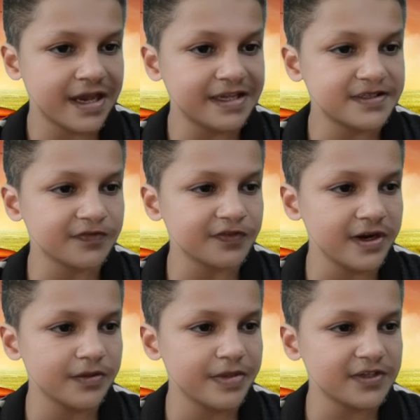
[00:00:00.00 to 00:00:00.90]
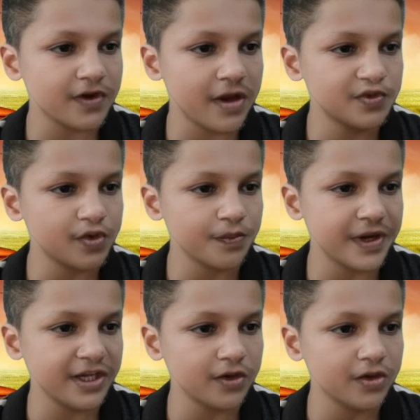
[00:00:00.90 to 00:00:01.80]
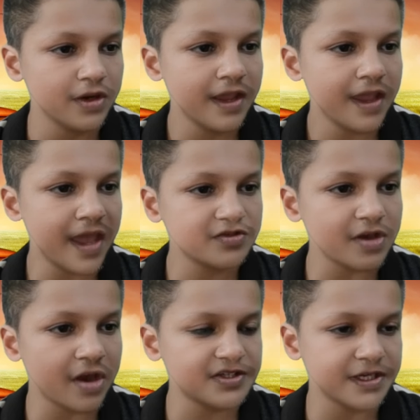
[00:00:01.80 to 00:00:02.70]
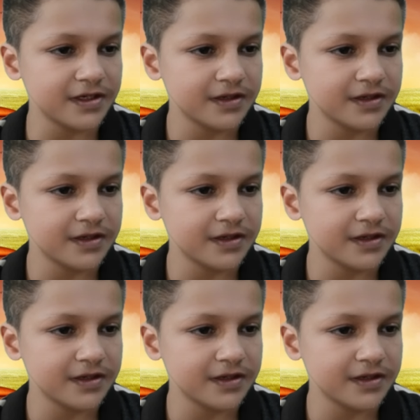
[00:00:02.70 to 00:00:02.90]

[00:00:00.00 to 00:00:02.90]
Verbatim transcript: I suffer a bit from superhero exhaustion.